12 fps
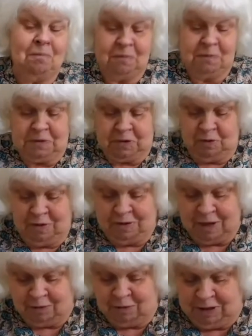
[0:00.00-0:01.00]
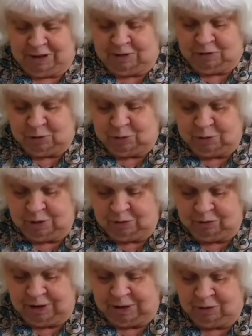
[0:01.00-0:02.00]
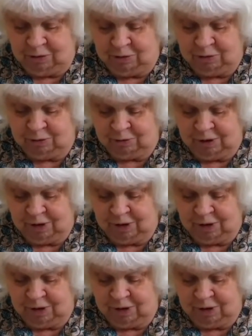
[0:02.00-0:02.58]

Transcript: So that really gives you a flavour of